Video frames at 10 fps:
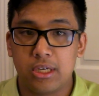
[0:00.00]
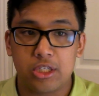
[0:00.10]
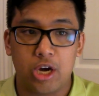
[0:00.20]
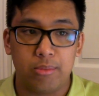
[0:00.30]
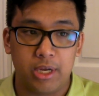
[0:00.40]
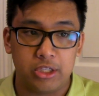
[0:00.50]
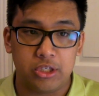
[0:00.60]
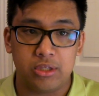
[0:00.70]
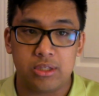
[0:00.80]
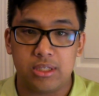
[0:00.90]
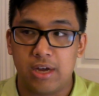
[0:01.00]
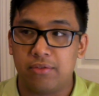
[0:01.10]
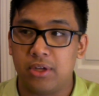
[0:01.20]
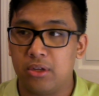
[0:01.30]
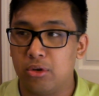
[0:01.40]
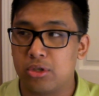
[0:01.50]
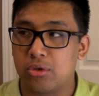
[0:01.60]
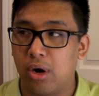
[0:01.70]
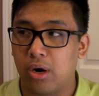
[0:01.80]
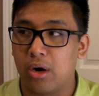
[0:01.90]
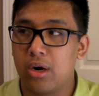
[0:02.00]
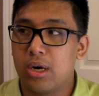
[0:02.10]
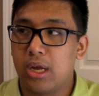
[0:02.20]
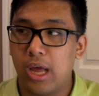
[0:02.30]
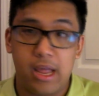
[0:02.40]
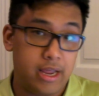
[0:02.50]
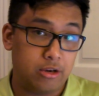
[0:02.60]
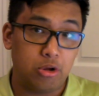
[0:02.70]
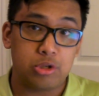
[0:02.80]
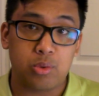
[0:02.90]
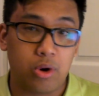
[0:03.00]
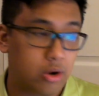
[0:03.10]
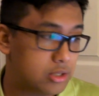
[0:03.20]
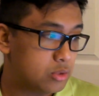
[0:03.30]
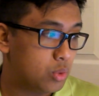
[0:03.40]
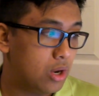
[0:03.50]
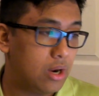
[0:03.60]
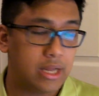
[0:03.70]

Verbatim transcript: his combinations definitely a little stronger uh, in close quarters as well.